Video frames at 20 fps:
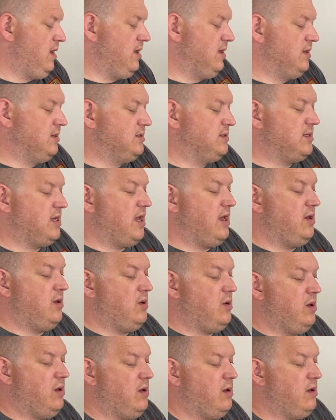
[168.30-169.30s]
So
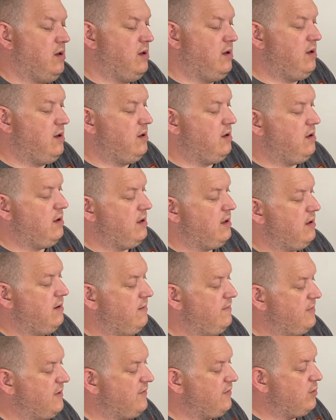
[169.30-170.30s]

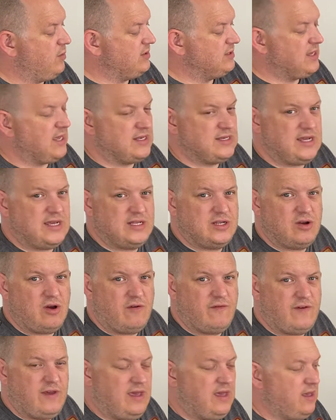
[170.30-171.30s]
if I want to get data off
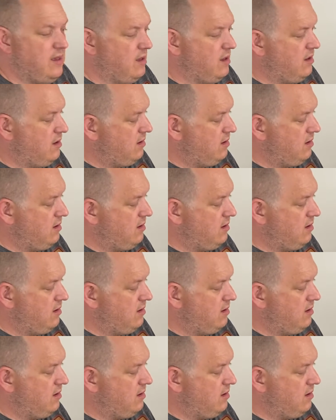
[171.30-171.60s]
here